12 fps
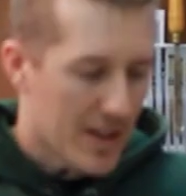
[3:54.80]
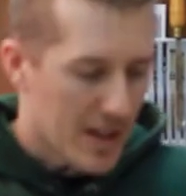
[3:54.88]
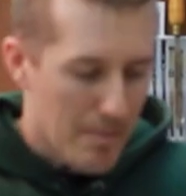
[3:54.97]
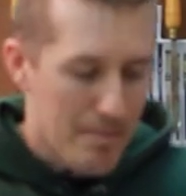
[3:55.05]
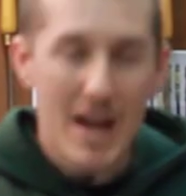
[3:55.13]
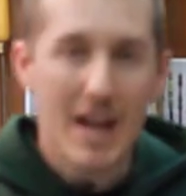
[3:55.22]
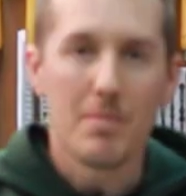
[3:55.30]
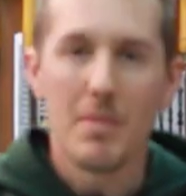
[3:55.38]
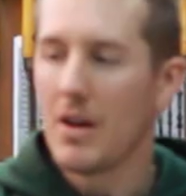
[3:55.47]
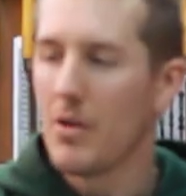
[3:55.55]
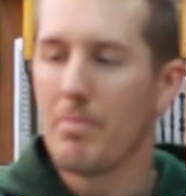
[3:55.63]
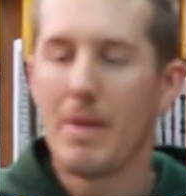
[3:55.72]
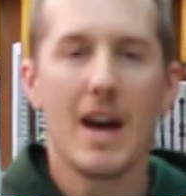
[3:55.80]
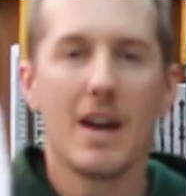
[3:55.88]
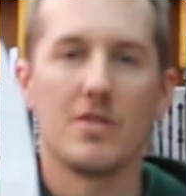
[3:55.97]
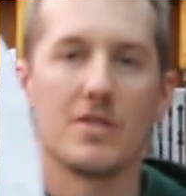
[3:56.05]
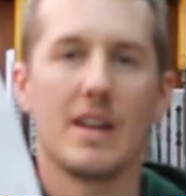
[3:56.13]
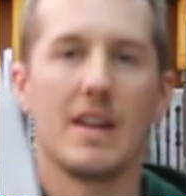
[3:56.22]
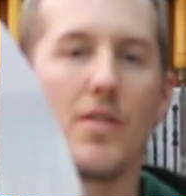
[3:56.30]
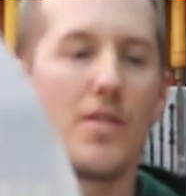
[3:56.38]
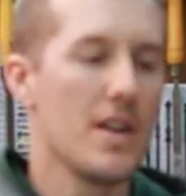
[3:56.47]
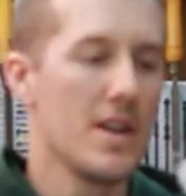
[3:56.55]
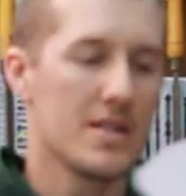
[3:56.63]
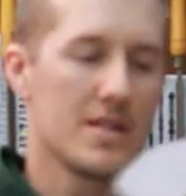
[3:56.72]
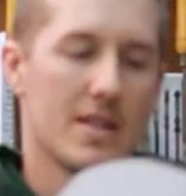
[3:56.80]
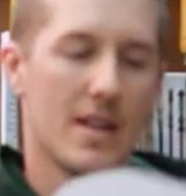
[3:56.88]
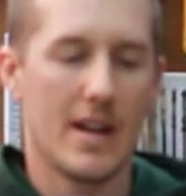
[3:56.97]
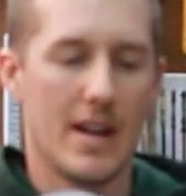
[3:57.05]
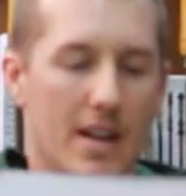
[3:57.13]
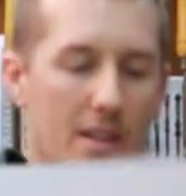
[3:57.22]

having to make my own patterns. I had this and I